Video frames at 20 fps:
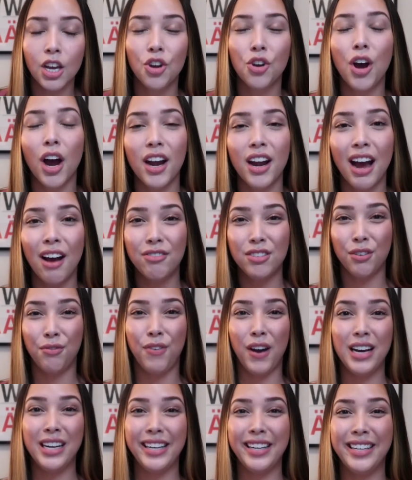You kind of have to
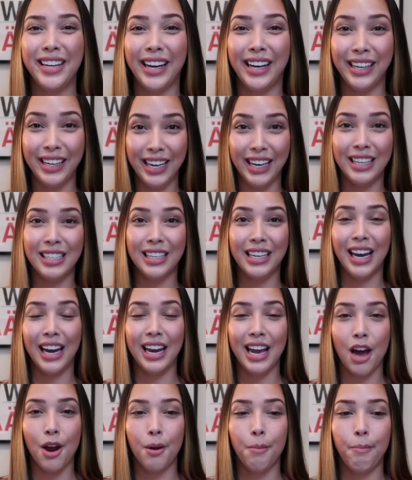find a technique to
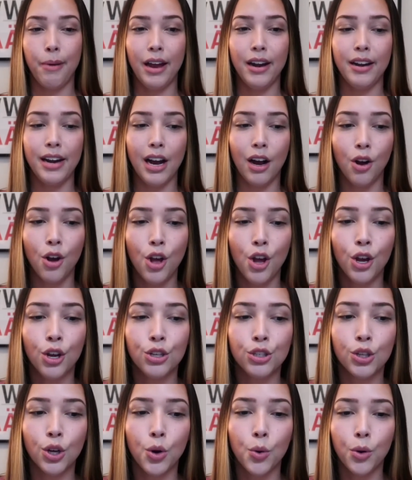getting out of bed now.
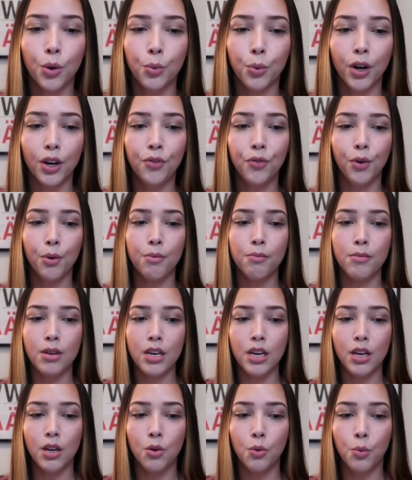So what worked for
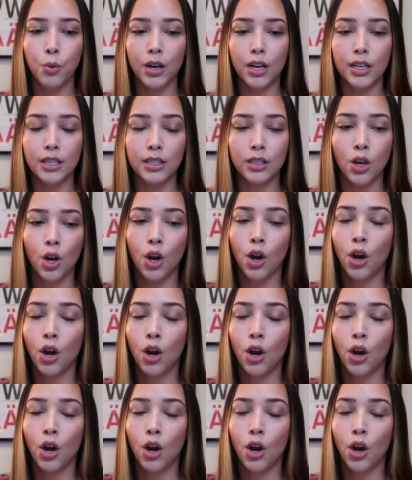me was